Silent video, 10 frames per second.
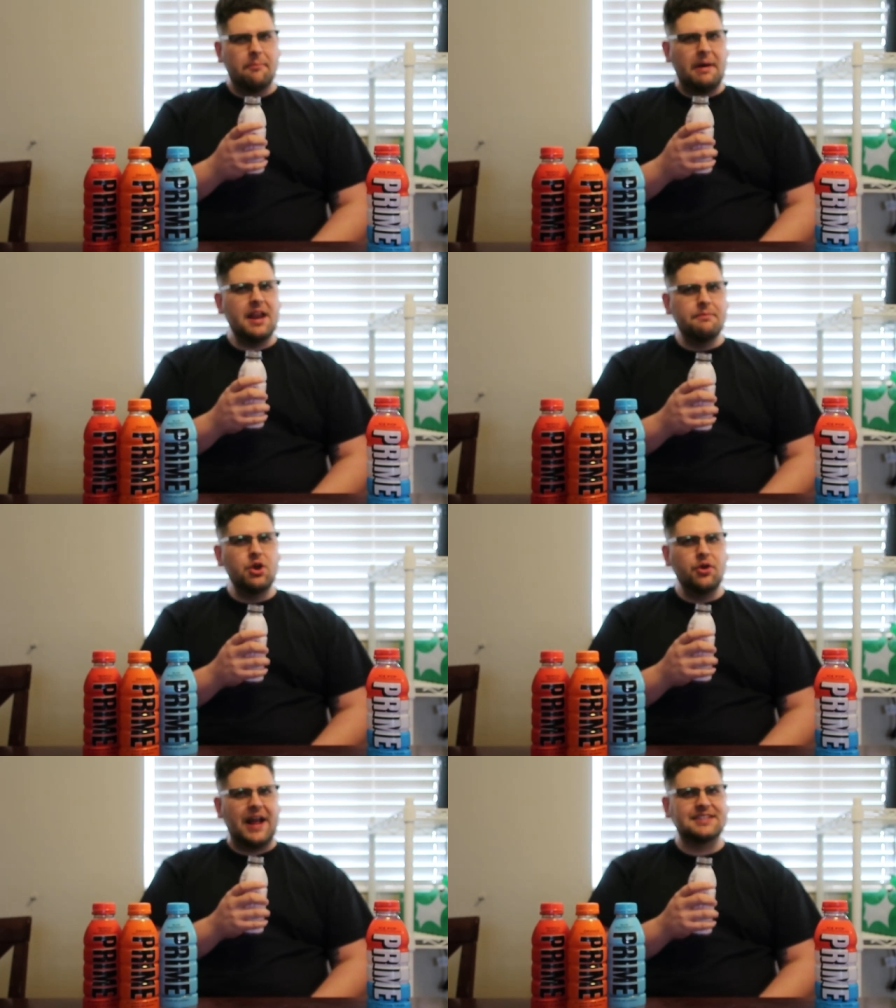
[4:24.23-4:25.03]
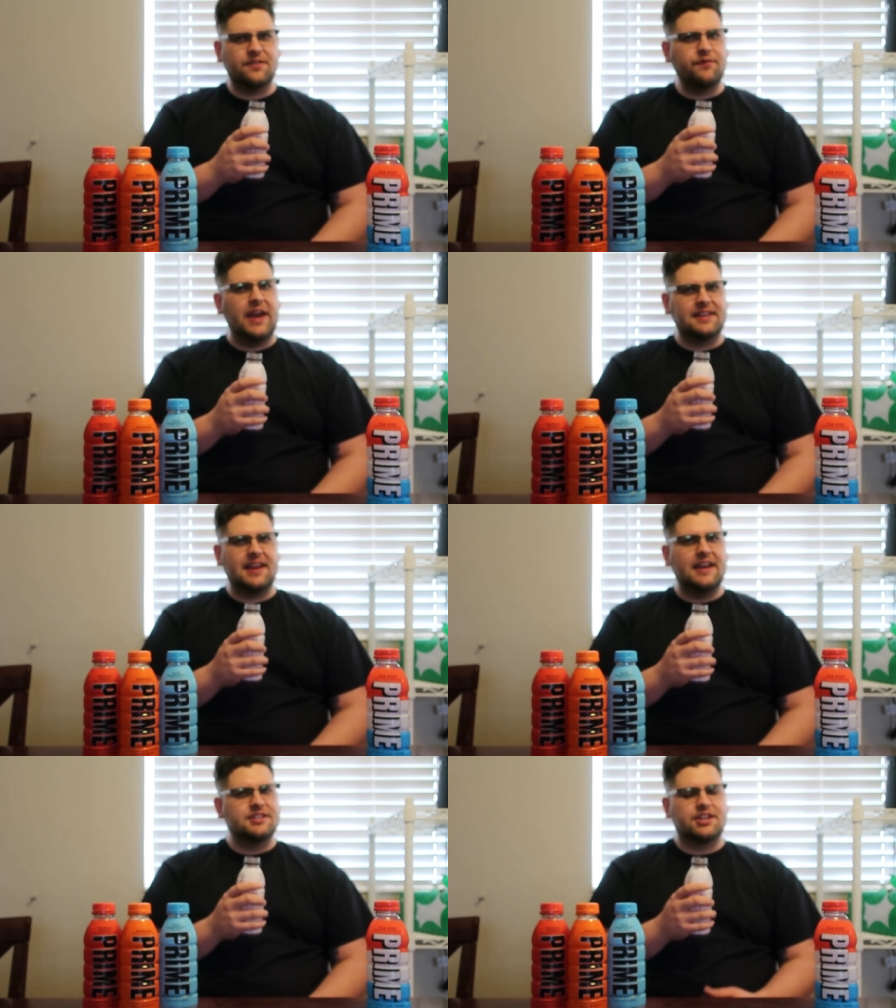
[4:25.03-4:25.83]
Moon has a fake
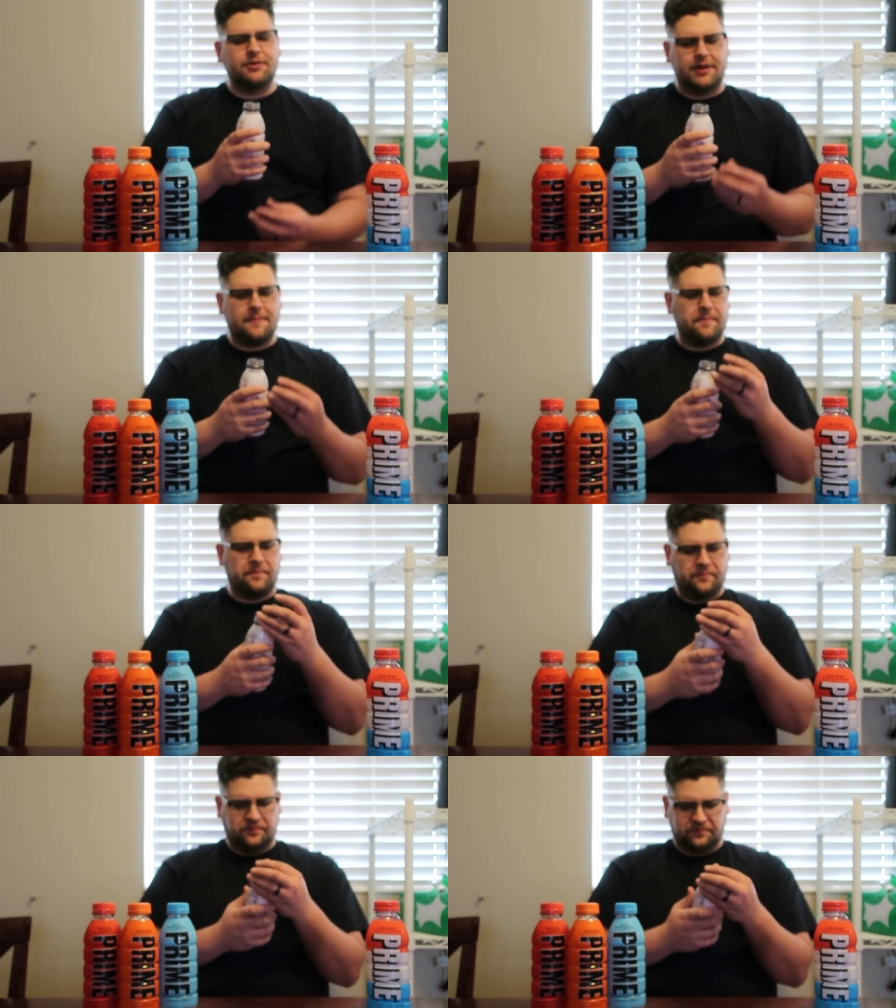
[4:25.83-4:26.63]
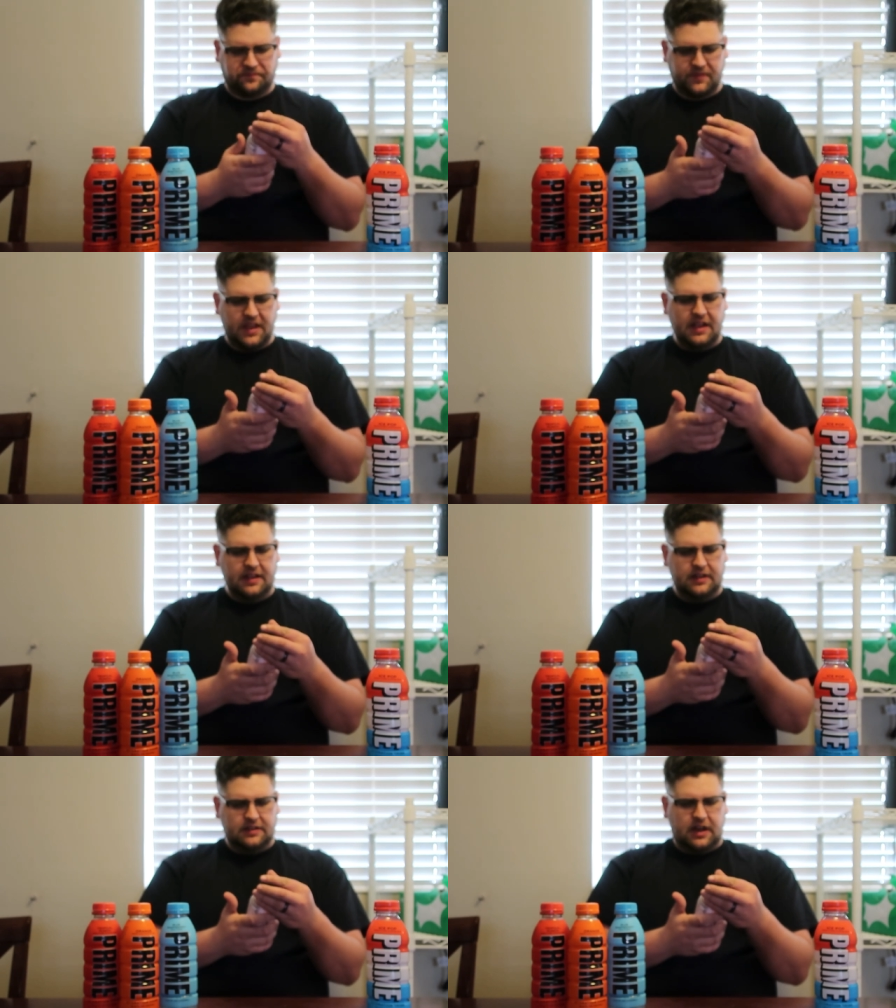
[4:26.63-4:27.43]
taste to it.
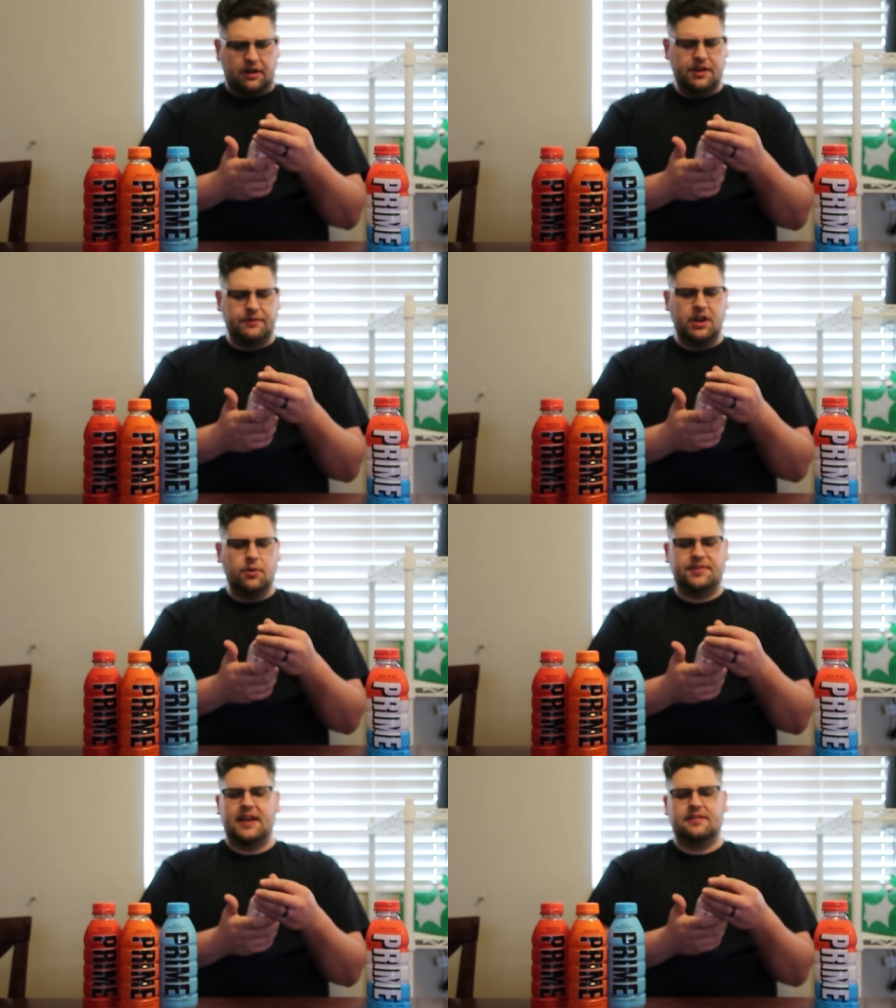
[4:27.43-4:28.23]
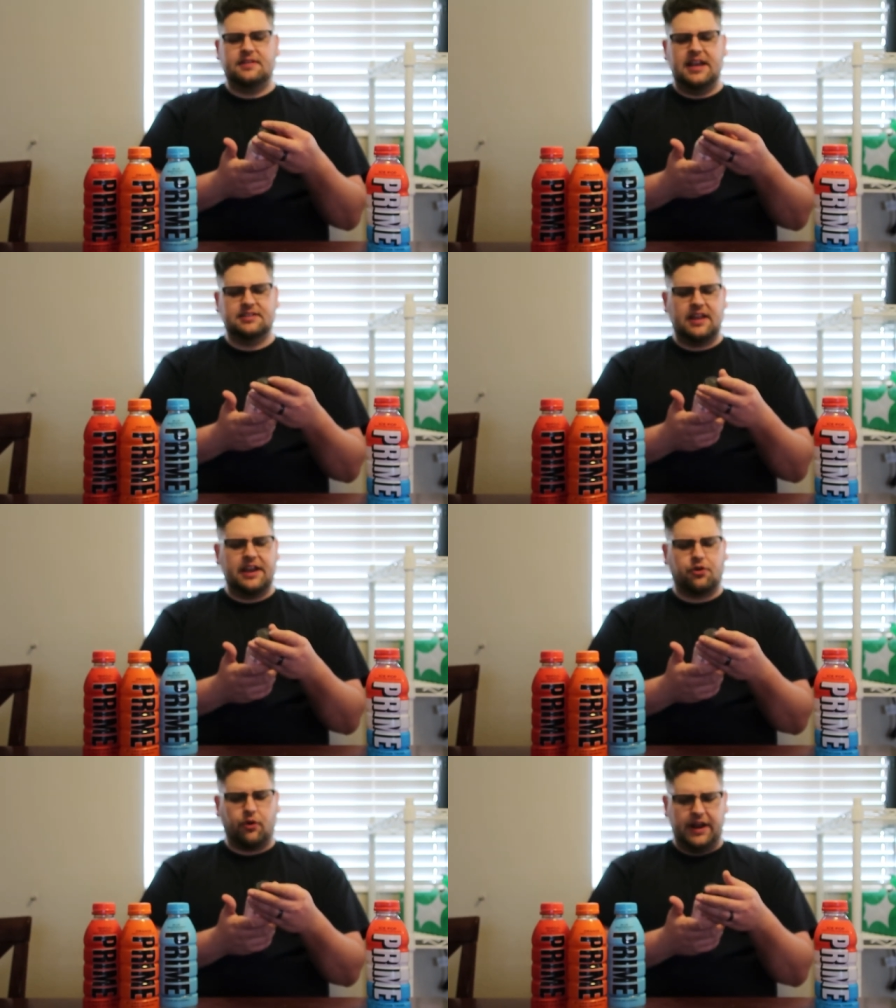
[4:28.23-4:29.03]
I don't even know what that tastes
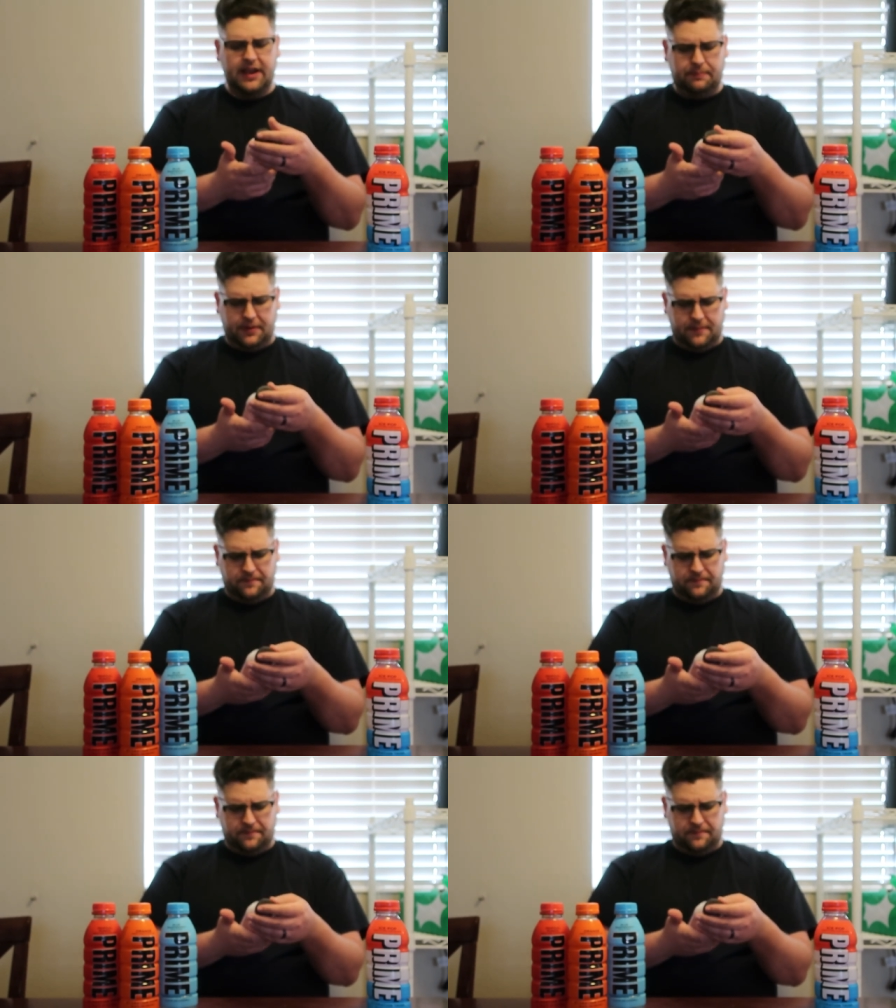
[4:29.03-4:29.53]
like. Grape?